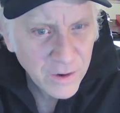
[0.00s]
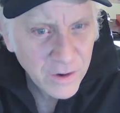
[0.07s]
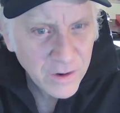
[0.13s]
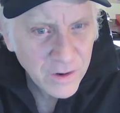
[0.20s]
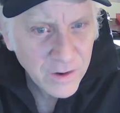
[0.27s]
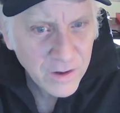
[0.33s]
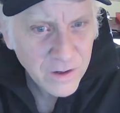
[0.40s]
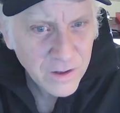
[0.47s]
Hair.
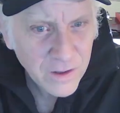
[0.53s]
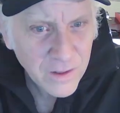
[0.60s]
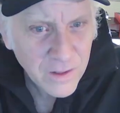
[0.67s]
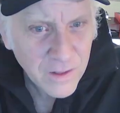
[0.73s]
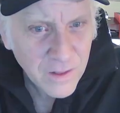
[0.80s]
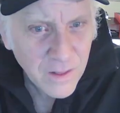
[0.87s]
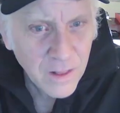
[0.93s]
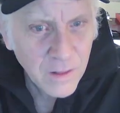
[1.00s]

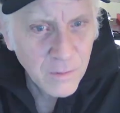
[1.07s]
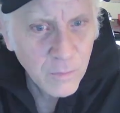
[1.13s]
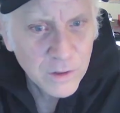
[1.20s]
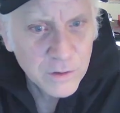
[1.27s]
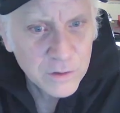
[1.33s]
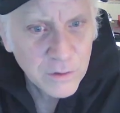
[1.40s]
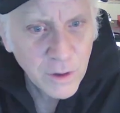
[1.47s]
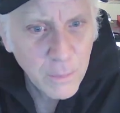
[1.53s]

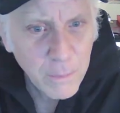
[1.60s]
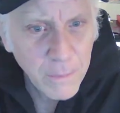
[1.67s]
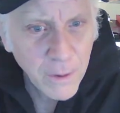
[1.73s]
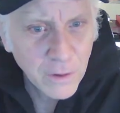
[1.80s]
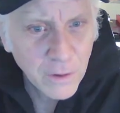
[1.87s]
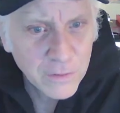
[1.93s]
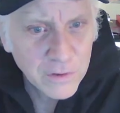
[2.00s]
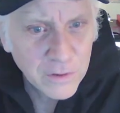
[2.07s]
What sort
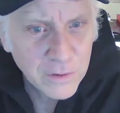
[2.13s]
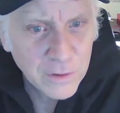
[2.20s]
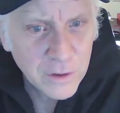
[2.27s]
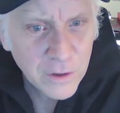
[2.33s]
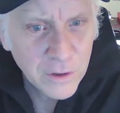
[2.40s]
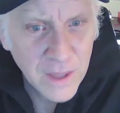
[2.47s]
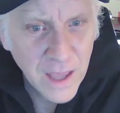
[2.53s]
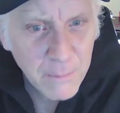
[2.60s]
of
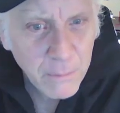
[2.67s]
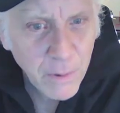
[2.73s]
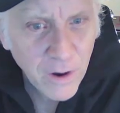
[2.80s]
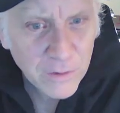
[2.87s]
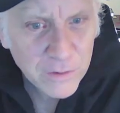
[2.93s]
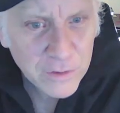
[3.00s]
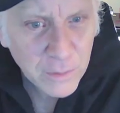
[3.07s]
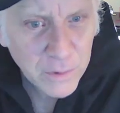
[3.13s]
person could
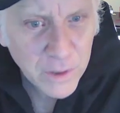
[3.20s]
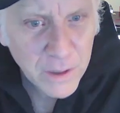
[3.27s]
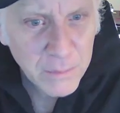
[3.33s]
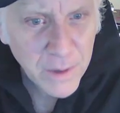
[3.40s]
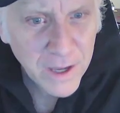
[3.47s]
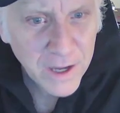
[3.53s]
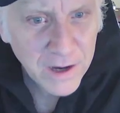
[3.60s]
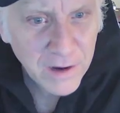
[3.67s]
that
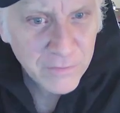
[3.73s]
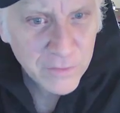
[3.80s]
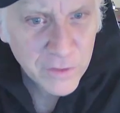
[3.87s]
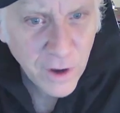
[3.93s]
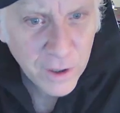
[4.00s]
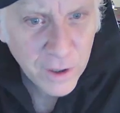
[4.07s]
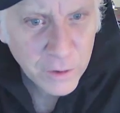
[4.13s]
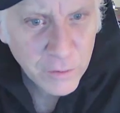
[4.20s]
possibly be
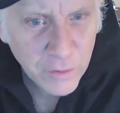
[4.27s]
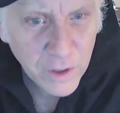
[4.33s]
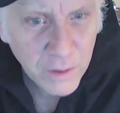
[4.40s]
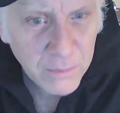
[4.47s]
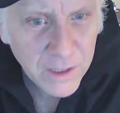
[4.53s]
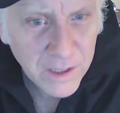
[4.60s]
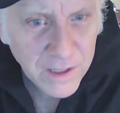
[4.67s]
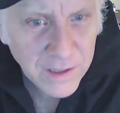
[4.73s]
if not a
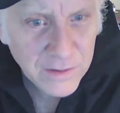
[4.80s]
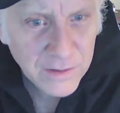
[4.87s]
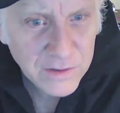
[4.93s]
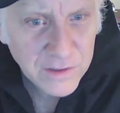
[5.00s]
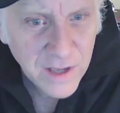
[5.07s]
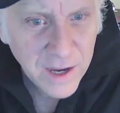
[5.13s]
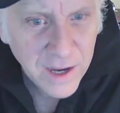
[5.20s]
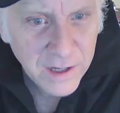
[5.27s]
criminally
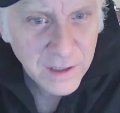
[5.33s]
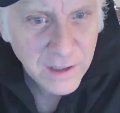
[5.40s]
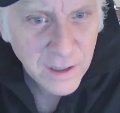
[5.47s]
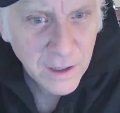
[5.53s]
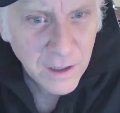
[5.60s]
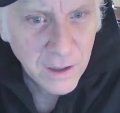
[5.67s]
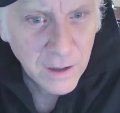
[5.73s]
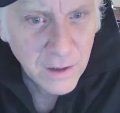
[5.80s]

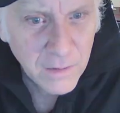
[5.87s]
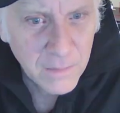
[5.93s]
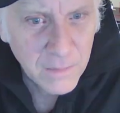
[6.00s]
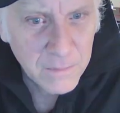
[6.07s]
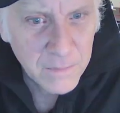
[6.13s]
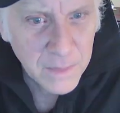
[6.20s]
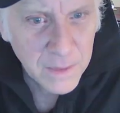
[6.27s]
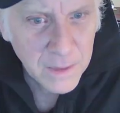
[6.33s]
insane
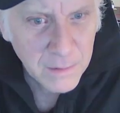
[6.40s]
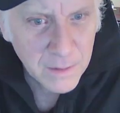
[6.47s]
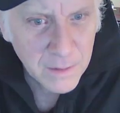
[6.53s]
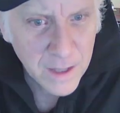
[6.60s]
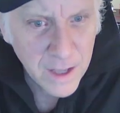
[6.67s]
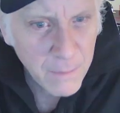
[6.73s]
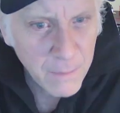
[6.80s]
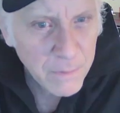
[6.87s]

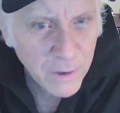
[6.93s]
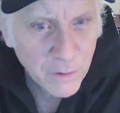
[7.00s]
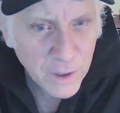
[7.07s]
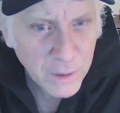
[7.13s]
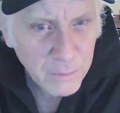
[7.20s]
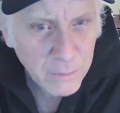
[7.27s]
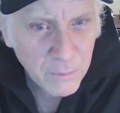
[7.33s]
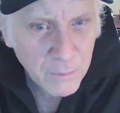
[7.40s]

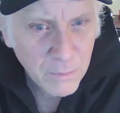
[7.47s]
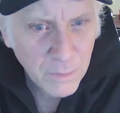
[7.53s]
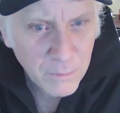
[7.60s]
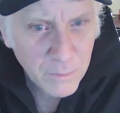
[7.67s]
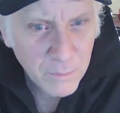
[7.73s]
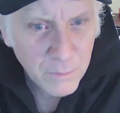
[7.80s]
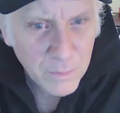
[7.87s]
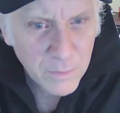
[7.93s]
hypocrite,
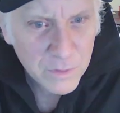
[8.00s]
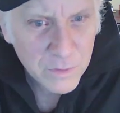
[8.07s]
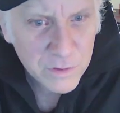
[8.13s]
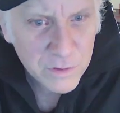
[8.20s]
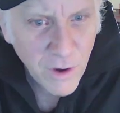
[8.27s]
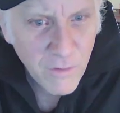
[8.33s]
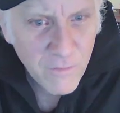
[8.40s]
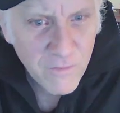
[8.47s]

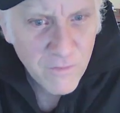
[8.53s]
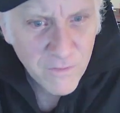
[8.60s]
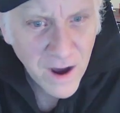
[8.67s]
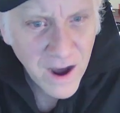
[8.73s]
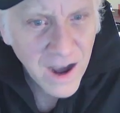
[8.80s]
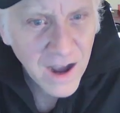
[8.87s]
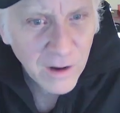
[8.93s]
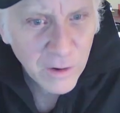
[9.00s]
so
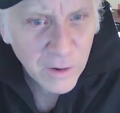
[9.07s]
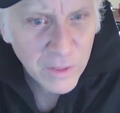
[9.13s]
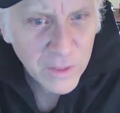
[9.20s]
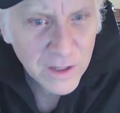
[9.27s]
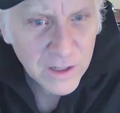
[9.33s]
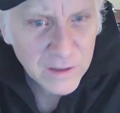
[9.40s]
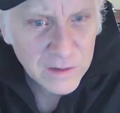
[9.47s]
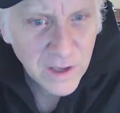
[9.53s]

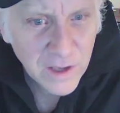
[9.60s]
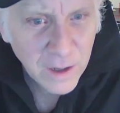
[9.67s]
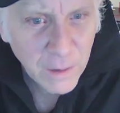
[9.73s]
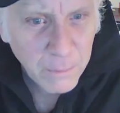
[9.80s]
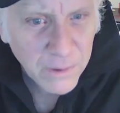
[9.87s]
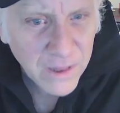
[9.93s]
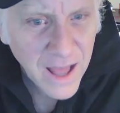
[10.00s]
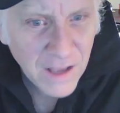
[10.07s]
vile that it's
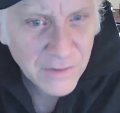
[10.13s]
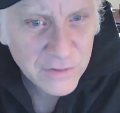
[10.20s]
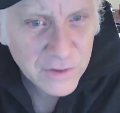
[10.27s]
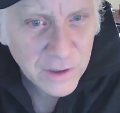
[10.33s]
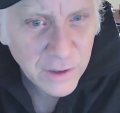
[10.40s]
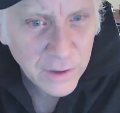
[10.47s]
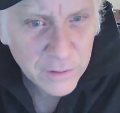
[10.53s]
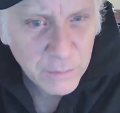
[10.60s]
like a
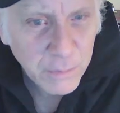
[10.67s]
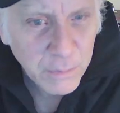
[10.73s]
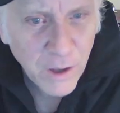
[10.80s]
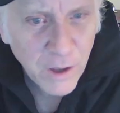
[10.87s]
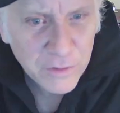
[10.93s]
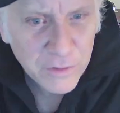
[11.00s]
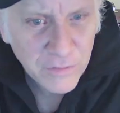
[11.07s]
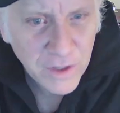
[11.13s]
plastic
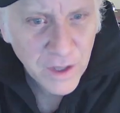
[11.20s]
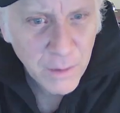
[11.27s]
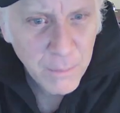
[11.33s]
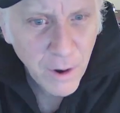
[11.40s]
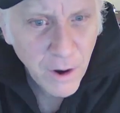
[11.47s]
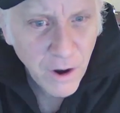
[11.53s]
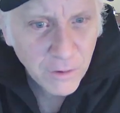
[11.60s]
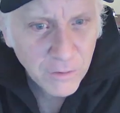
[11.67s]
explosive?
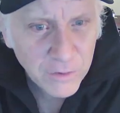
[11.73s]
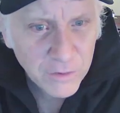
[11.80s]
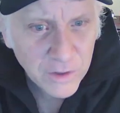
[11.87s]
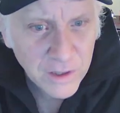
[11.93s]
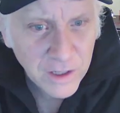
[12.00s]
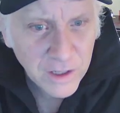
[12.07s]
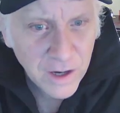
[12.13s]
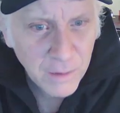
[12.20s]
The
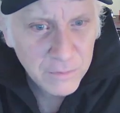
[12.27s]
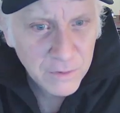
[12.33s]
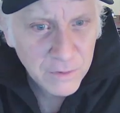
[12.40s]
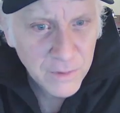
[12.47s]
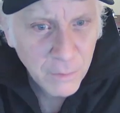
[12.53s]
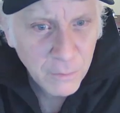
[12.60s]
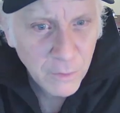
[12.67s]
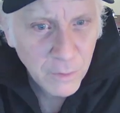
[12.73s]
hypocrisy that
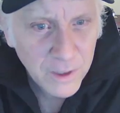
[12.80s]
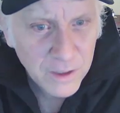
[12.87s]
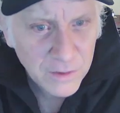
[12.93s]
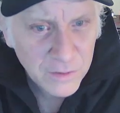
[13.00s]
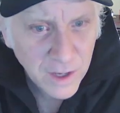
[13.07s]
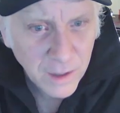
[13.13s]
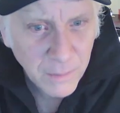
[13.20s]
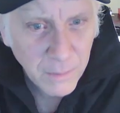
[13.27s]
comes from that
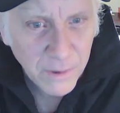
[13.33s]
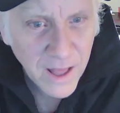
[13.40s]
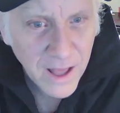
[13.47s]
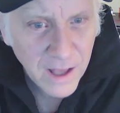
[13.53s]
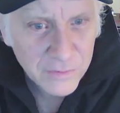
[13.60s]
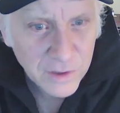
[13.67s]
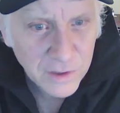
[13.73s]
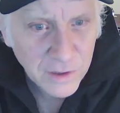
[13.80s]
woman is like a
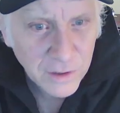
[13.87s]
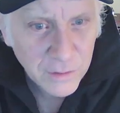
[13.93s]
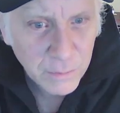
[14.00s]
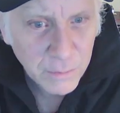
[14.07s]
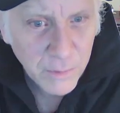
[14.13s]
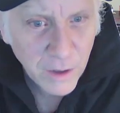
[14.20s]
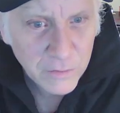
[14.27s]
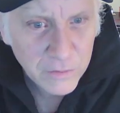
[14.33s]
plastic
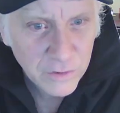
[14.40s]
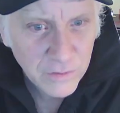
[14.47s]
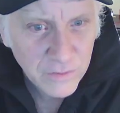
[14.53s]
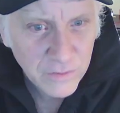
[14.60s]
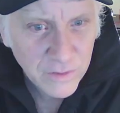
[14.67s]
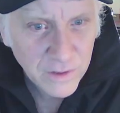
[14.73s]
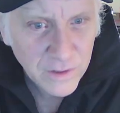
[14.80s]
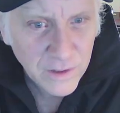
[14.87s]

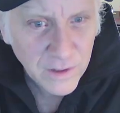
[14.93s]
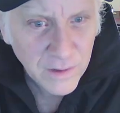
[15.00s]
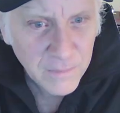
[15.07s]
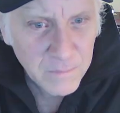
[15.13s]
explosive.